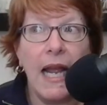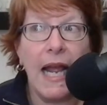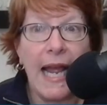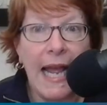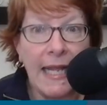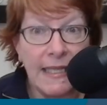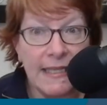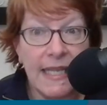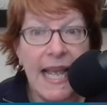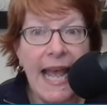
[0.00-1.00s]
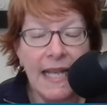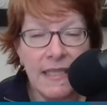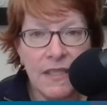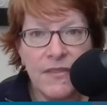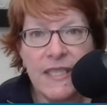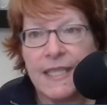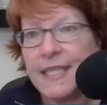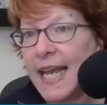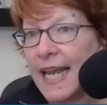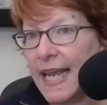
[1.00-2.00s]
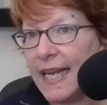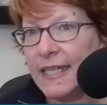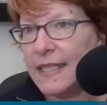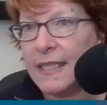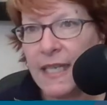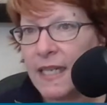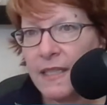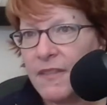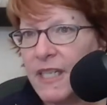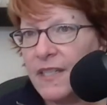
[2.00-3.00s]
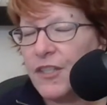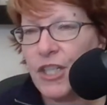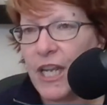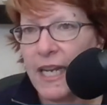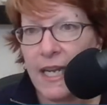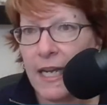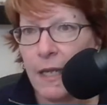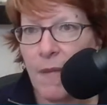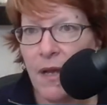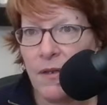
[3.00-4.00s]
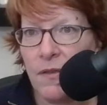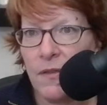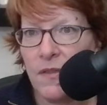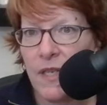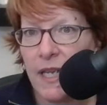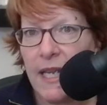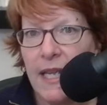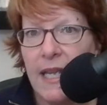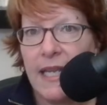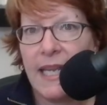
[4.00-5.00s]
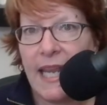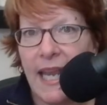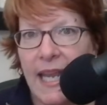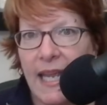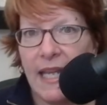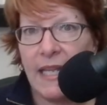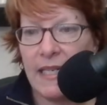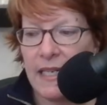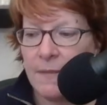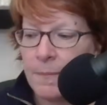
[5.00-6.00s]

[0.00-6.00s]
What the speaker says: as of today, none of these Gen AI models can